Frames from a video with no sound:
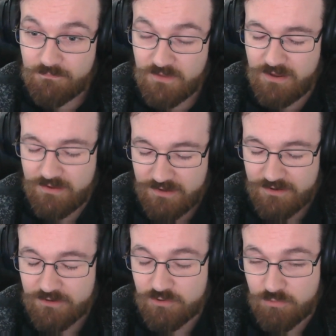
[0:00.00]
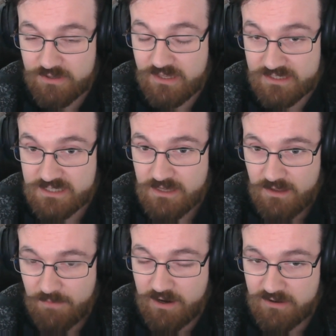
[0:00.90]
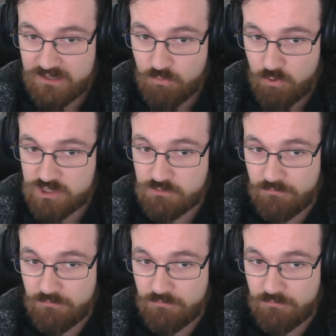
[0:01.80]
the one that's apparently the worst